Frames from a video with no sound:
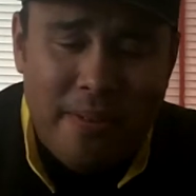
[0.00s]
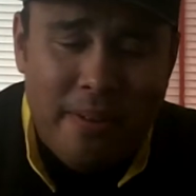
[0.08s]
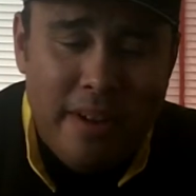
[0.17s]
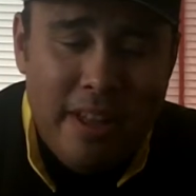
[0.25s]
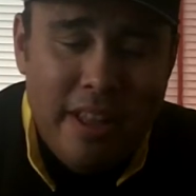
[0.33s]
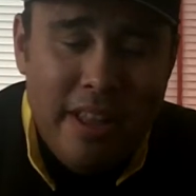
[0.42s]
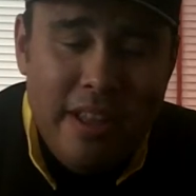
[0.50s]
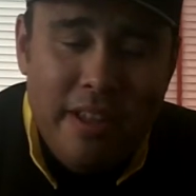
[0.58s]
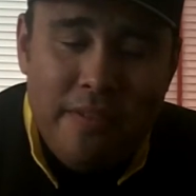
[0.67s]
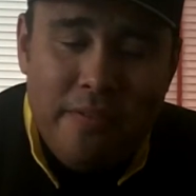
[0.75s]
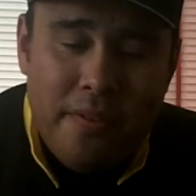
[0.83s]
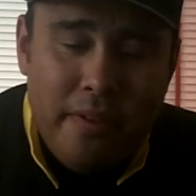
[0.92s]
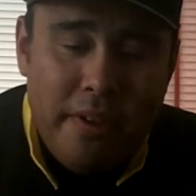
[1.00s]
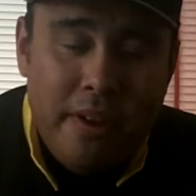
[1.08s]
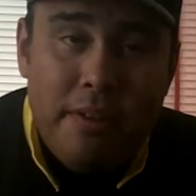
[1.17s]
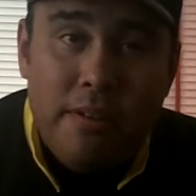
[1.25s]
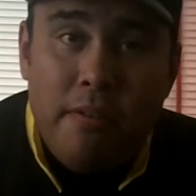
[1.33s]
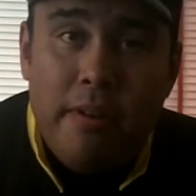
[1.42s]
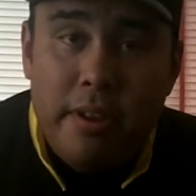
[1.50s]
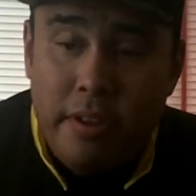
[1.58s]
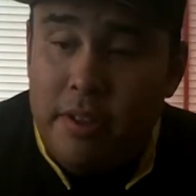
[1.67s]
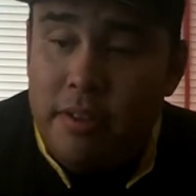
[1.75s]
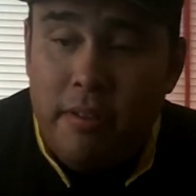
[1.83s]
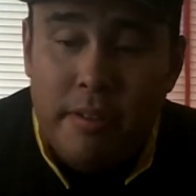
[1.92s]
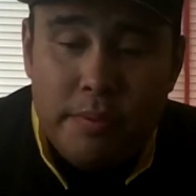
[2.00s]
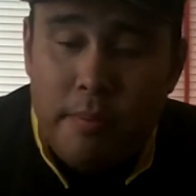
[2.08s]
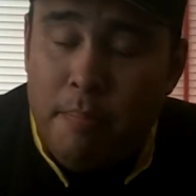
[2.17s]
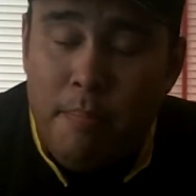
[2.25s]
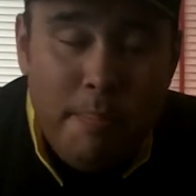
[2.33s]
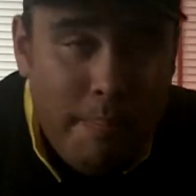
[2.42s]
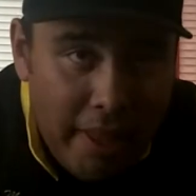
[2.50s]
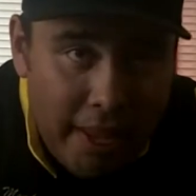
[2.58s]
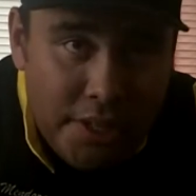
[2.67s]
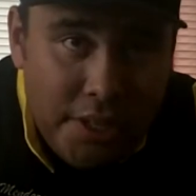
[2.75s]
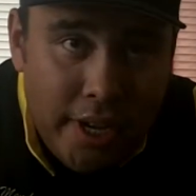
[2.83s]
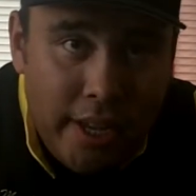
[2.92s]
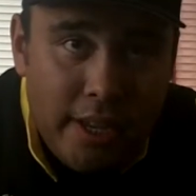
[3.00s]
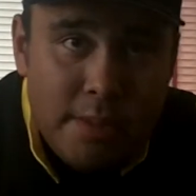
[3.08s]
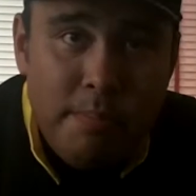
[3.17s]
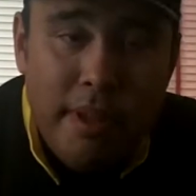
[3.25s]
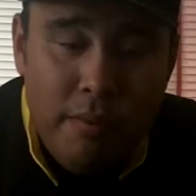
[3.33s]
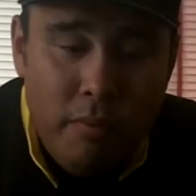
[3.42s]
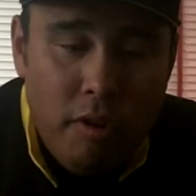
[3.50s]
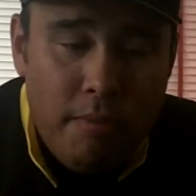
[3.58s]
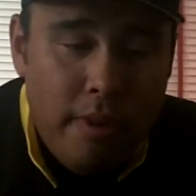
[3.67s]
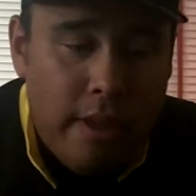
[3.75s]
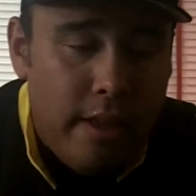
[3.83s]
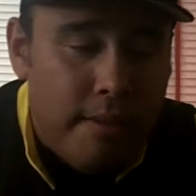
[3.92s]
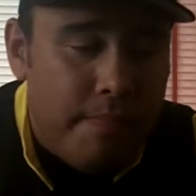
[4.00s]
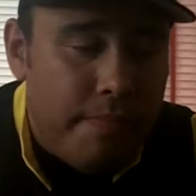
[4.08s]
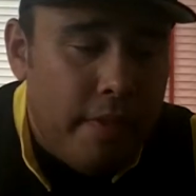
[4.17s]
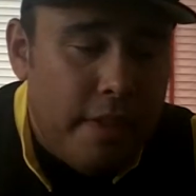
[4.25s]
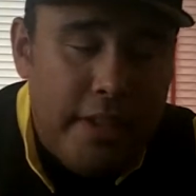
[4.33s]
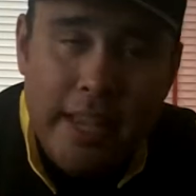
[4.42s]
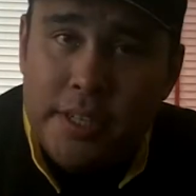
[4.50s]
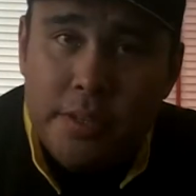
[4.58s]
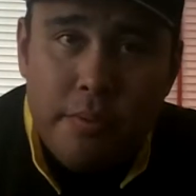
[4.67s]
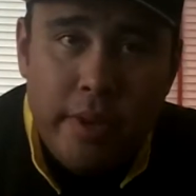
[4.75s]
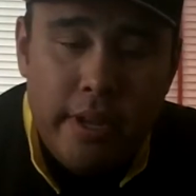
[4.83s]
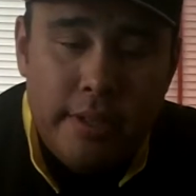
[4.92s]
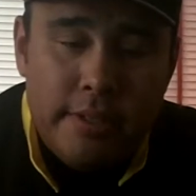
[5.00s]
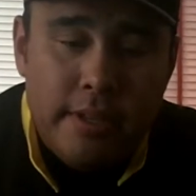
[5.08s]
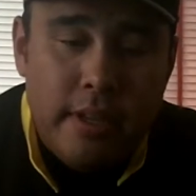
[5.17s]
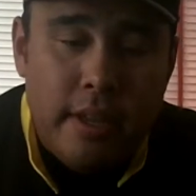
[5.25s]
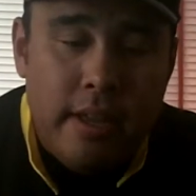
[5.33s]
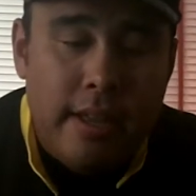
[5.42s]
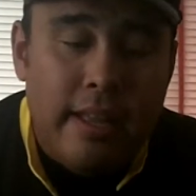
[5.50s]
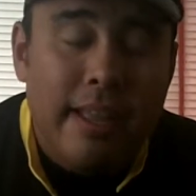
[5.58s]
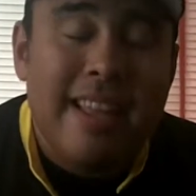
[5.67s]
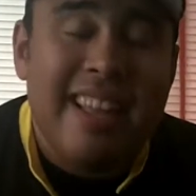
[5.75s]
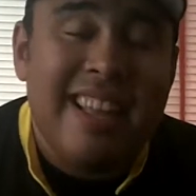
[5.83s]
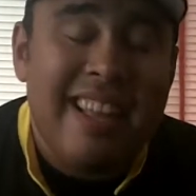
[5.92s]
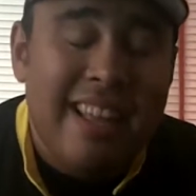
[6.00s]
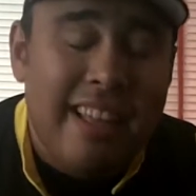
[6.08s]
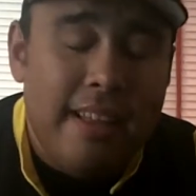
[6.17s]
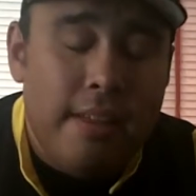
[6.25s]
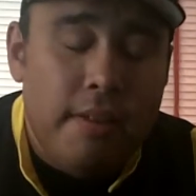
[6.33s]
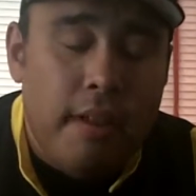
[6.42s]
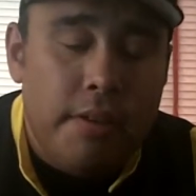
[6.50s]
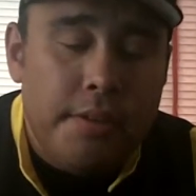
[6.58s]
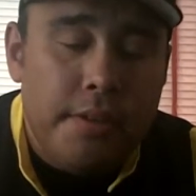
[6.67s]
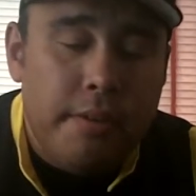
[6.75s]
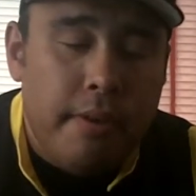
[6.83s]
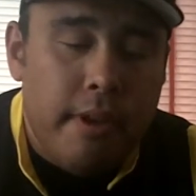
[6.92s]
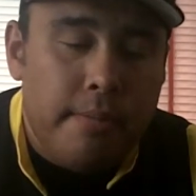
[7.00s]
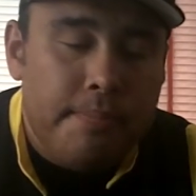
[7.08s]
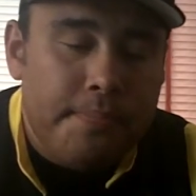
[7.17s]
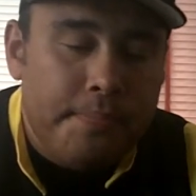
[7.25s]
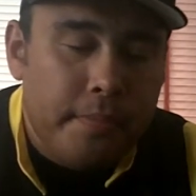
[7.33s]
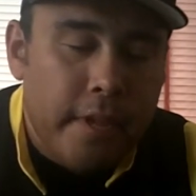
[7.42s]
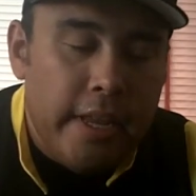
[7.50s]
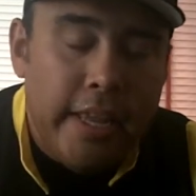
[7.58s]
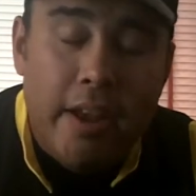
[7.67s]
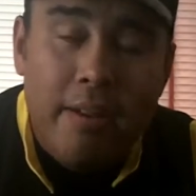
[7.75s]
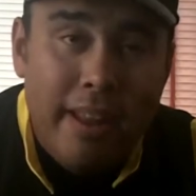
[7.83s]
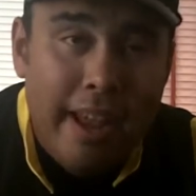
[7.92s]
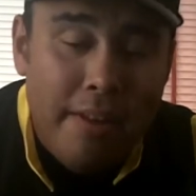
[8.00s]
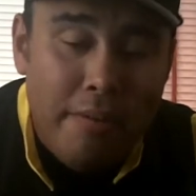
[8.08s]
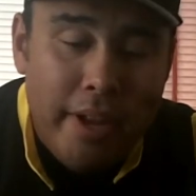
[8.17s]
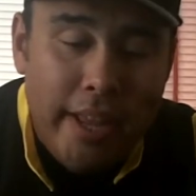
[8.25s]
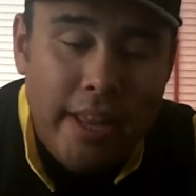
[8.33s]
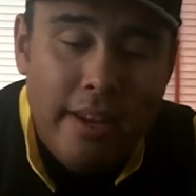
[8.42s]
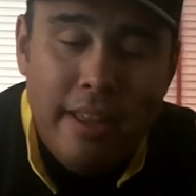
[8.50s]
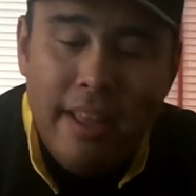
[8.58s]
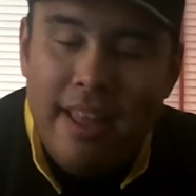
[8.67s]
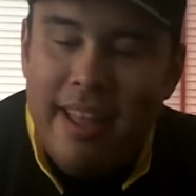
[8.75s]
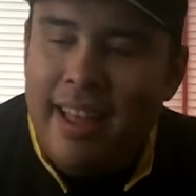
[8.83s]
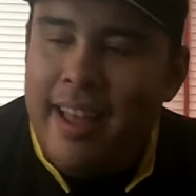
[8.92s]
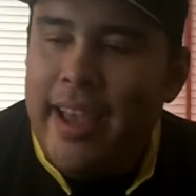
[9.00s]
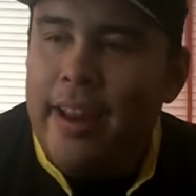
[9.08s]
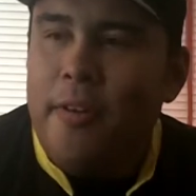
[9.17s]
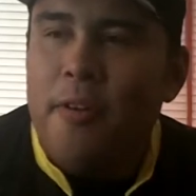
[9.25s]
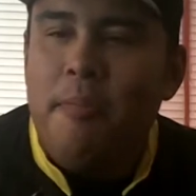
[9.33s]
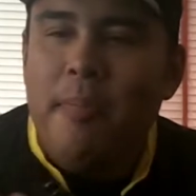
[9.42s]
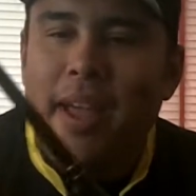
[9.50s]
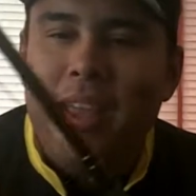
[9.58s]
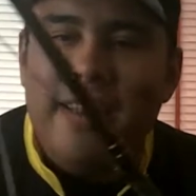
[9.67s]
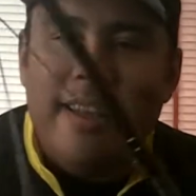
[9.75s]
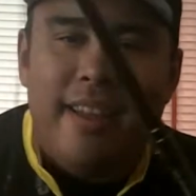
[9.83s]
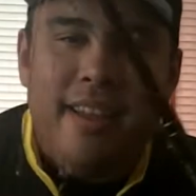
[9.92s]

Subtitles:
for you know, throwing. You could throw this with big jigs, big worm, Texas rigs, also Carolina rigging. I got a homemade